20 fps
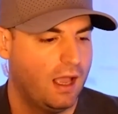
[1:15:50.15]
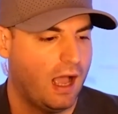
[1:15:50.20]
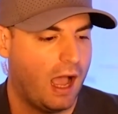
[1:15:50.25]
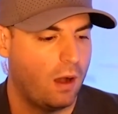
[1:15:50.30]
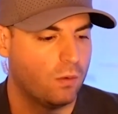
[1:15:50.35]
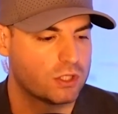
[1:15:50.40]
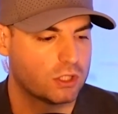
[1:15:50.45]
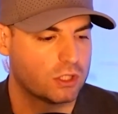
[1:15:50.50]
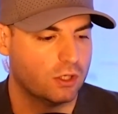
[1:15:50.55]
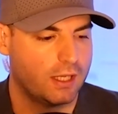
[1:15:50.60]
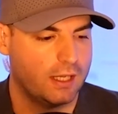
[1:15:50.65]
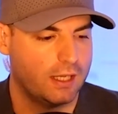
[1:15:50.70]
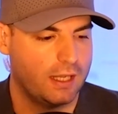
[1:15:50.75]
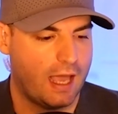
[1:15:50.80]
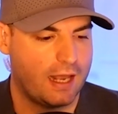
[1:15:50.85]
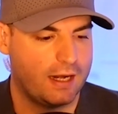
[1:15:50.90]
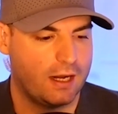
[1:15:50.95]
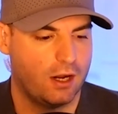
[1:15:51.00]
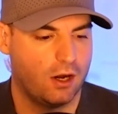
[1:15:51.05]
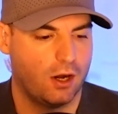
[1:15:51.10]
I was looking
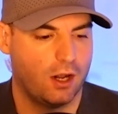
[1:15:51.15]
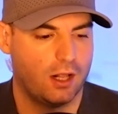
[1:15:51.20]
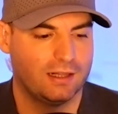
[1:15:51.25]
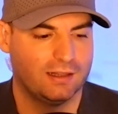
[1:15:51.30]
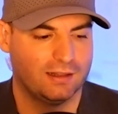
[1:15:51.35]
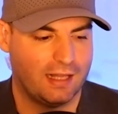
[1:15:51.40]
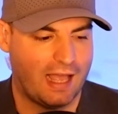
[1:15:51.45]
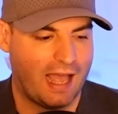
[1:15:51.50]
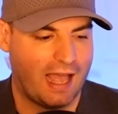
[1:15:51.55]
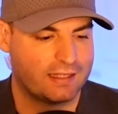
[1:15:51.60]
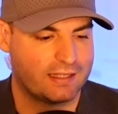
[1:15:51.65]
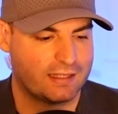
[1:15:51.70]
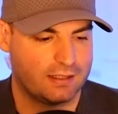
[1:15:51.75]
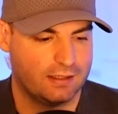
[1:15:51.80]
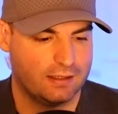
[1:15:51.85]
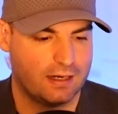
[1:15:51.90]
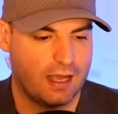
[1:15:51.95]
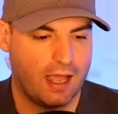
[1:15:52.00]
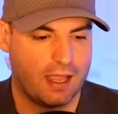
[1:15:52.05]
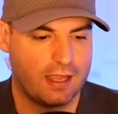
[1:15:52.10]
at it last
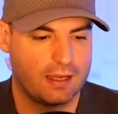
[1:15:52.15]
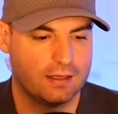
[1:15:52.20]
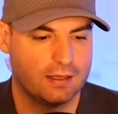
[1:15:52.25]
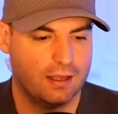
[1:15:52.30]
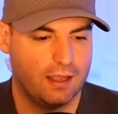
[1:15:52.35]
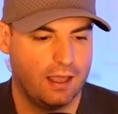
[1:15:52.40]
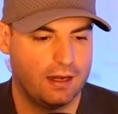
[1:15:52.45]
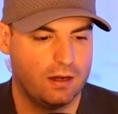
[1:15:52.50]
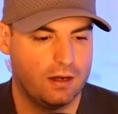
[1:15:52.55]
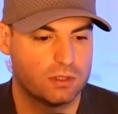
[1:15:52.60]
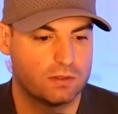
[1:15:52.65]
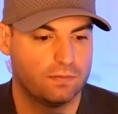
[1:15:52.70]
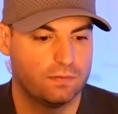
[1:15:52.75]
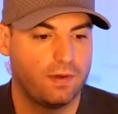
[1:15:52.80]
night, and it was a